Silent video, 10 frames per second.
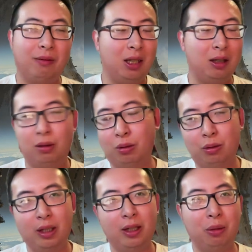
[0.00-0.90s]
did
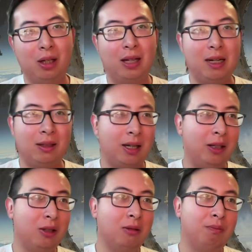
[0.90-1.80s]
really well last
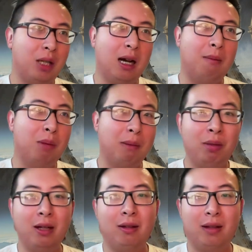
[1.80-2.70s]
cycle, but
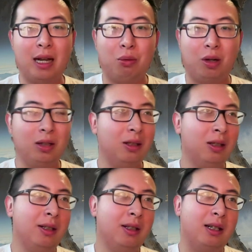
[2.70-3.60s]
Pith Network,
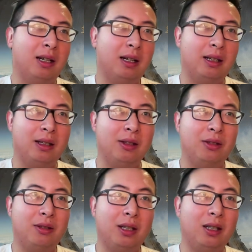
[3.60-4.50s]

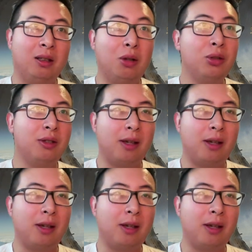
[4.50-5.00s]
is the closest